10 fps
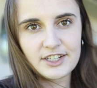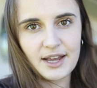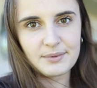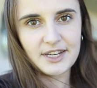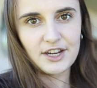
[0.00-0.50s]
to
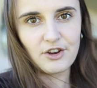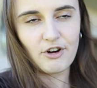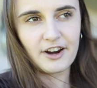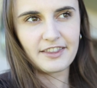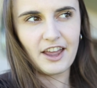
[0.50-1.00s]
Upstate New
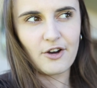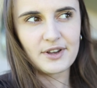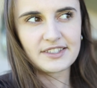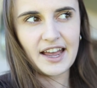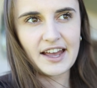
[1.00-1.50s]
York, and they
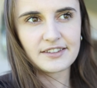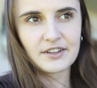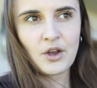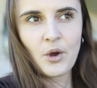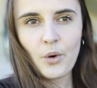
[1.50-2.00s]
always ask,
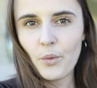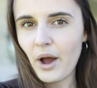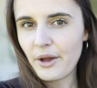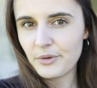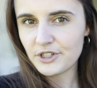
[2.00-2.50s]

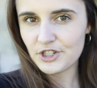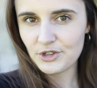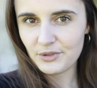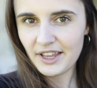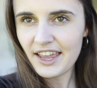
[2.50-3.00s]
why would
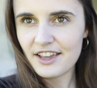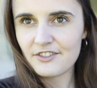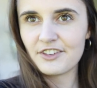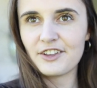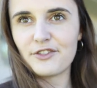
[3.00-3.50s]
you
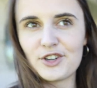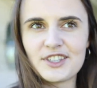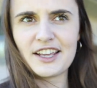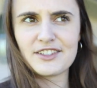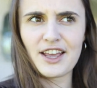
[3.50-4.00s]
leave? The
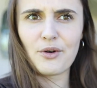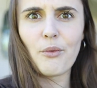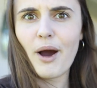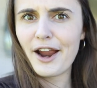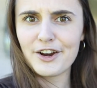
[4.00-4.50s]
first thing is like,
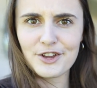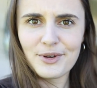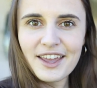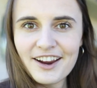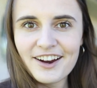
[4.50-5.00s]
why are you
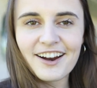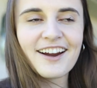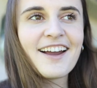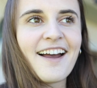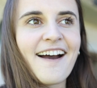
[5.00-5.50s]
here?
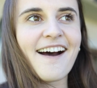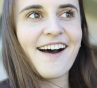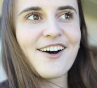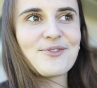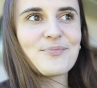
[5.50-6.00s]

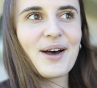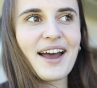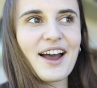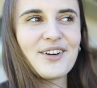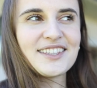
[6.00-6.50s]
Um,
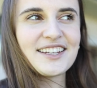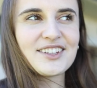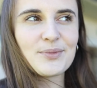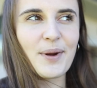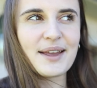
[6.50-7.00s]
but I always like
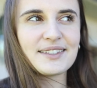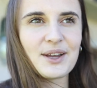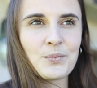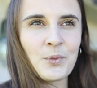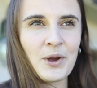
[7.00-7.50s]
to surprise
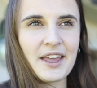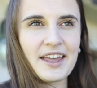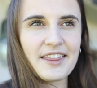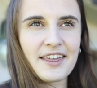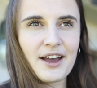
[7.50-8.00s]
them
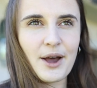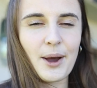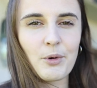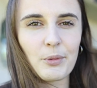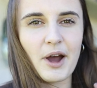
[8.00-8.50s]
with
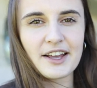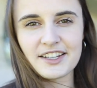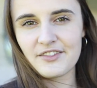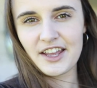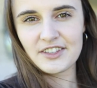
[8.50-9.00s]
a more
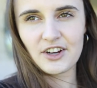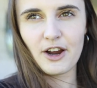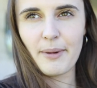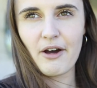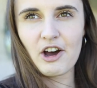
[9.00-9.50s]
positive answer
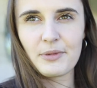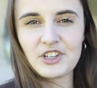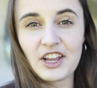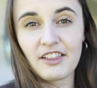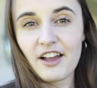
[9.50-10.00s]
about how
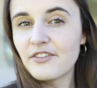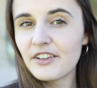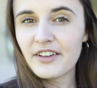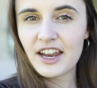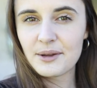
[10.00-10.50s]
much I love
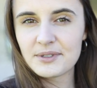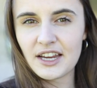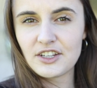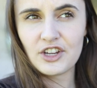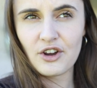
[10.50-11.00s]
living in
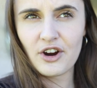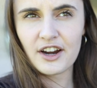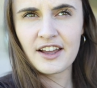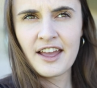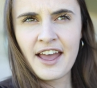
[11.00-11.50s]
Upstate New
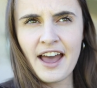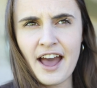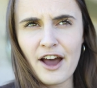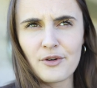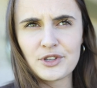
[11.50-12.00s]
York,
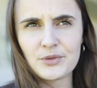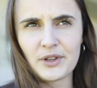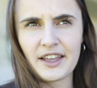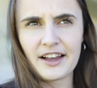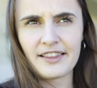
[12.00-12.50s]
how it's
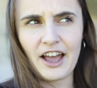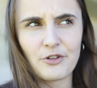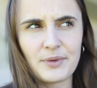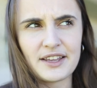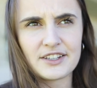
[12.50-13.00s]
really
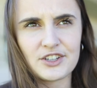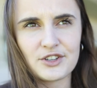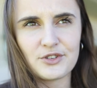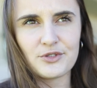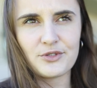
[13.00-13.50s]
allowed me to